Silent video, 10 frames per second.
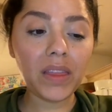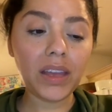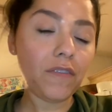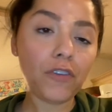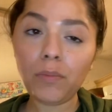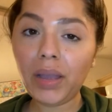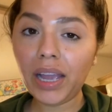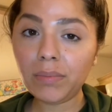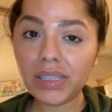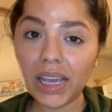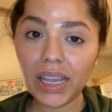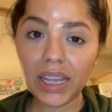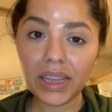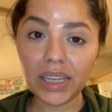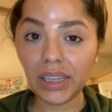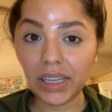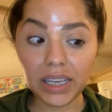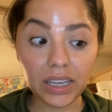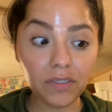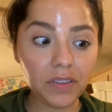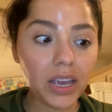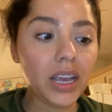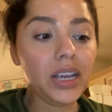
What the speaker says: And then for May, I'm taking the leave.